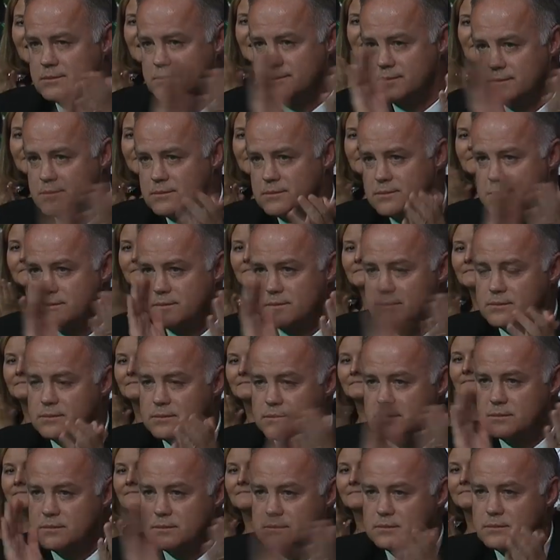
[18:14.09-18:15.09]

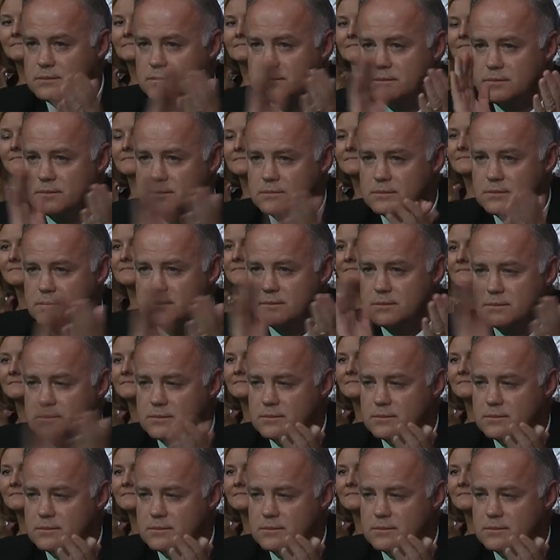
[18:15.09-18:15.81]
(no one is talking)